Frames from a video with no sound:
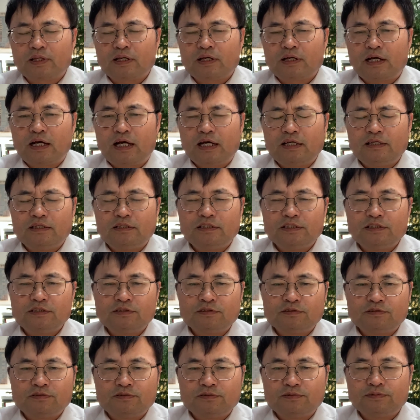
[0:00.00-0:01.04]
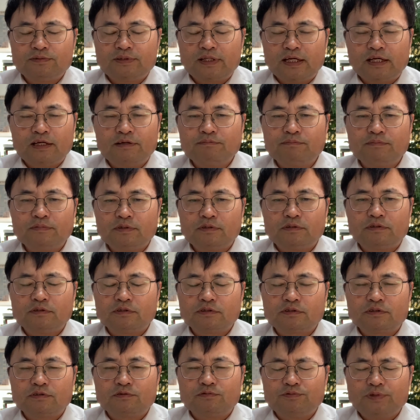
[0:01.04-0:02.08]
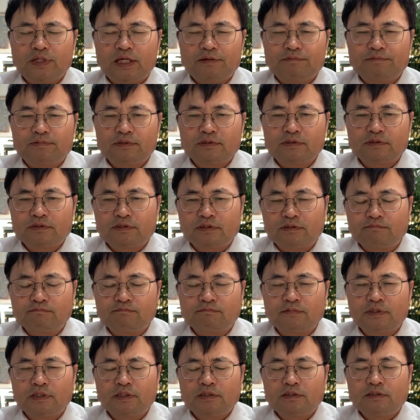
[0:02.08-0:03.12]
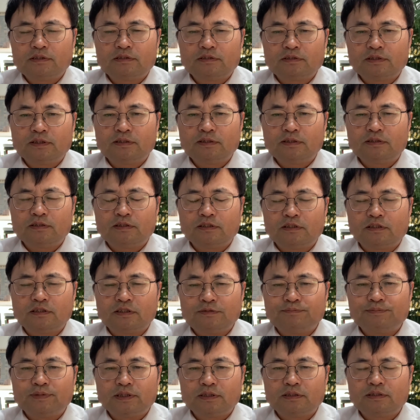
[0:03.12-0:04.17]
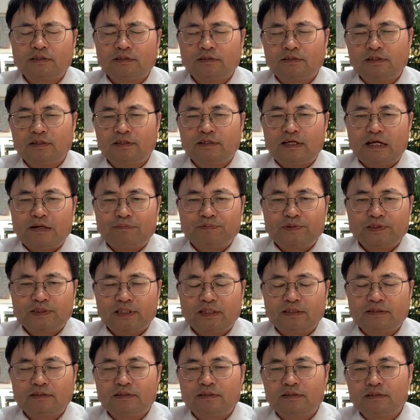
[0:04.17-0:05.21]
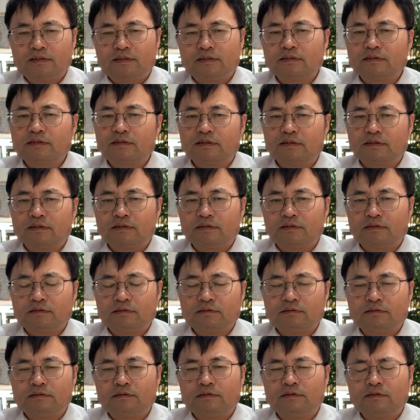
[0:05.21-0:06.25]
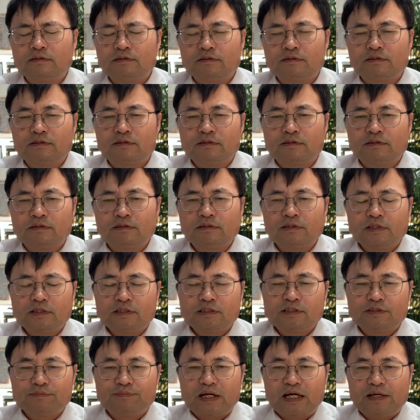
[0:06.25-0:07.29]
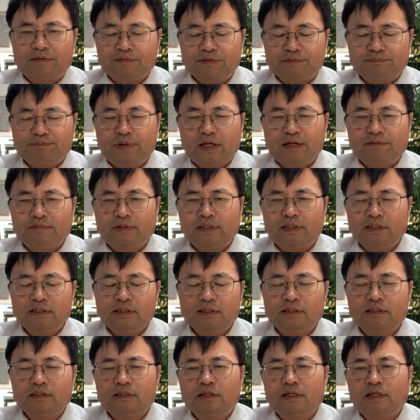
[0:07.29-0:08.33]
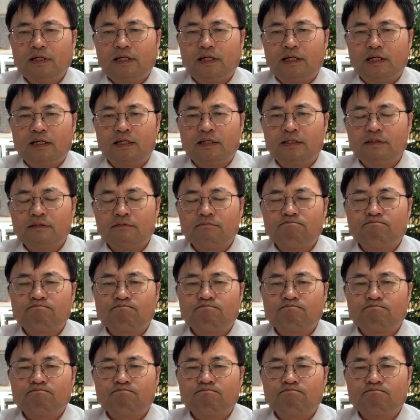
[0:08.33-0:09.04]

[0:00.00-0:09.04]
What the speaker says: I listened to them. Also, we have some certain agreement to represent the surviving family, and